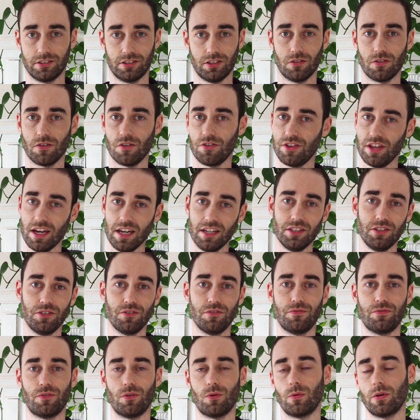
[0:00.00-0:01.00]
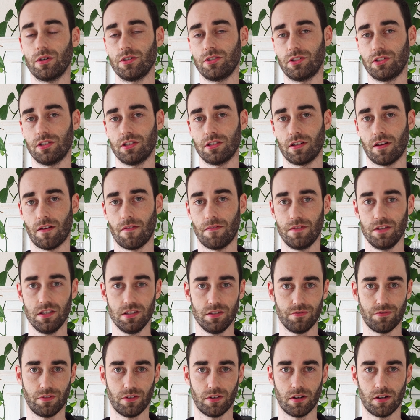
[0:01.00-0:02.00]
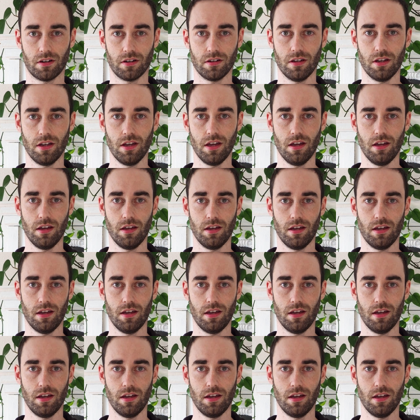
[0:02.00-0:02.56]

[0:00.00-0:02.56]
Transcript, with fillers: So thank you for watching this far.